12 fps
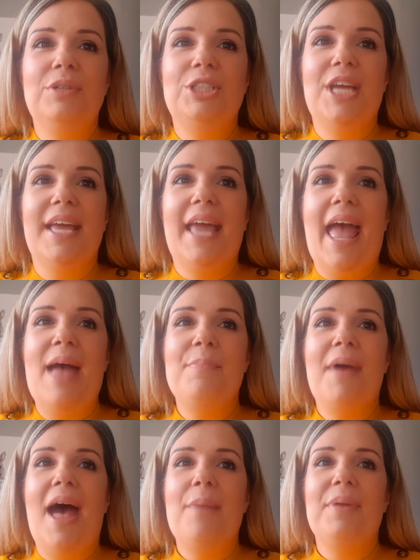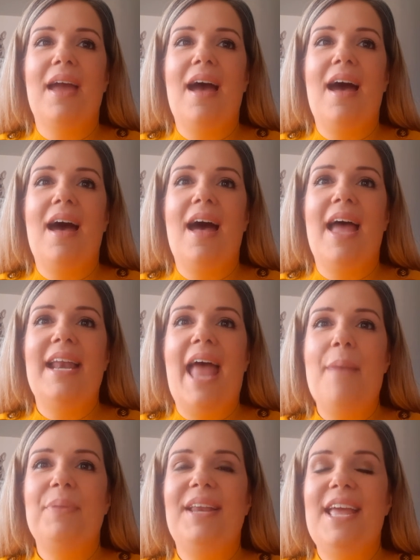Jake M, Abby R, and
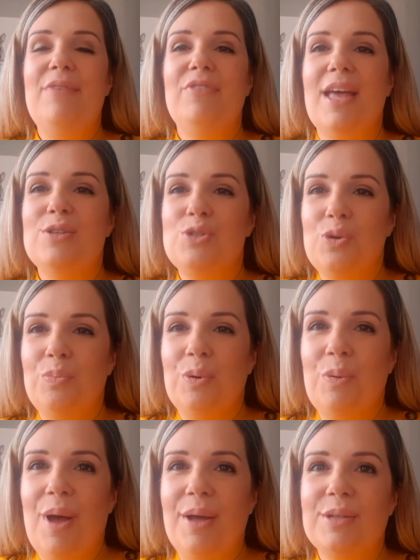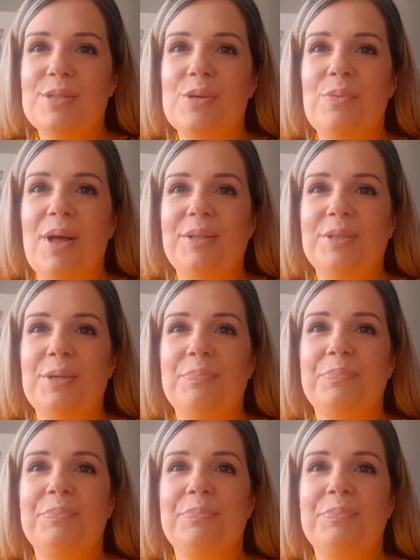Epine for their super work. So well done.